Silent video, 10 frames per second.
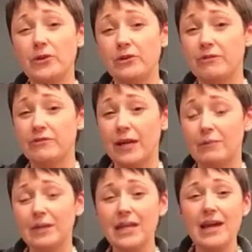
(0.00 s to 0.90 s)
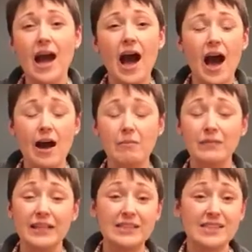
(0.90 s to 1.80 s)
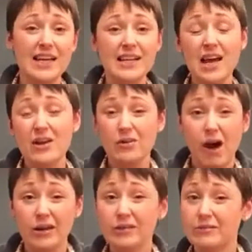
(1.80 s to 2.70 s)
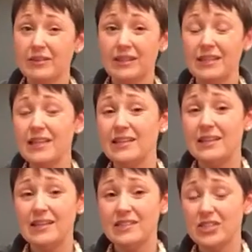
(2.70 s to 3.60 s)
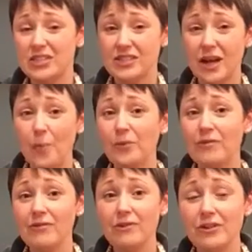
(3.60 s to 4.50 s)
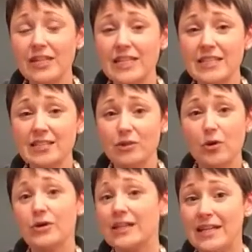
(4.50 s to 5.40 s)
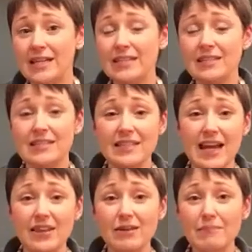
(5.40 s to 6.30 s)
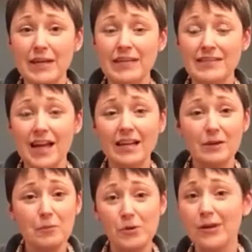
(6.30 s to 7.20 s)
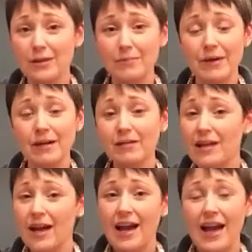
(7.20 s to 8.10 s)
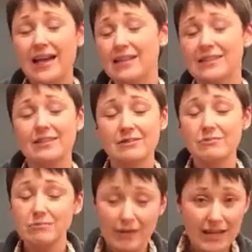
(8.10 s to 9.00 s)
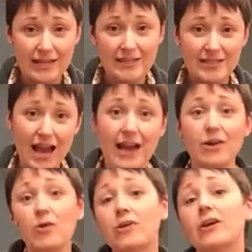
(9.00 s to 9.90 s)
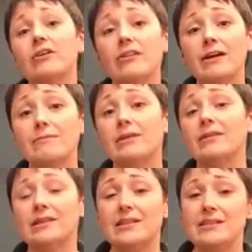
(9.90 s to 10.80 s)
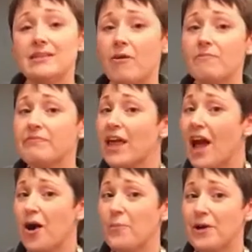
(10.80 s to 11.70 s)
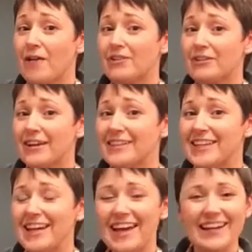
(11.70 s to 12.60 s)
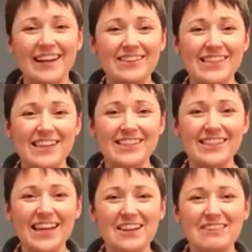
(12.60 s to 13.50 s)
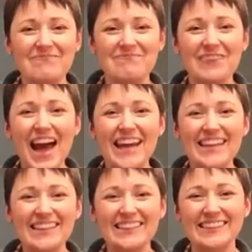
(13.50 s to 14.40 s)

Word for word: with your family. Um, like I said, all you really need is just a couple of ingredients, throw it in together, make a salad and put it in the middle, and it's a great snack or a great meal in itself. I hope you're having a great day, and I'll talk to you later. Bye!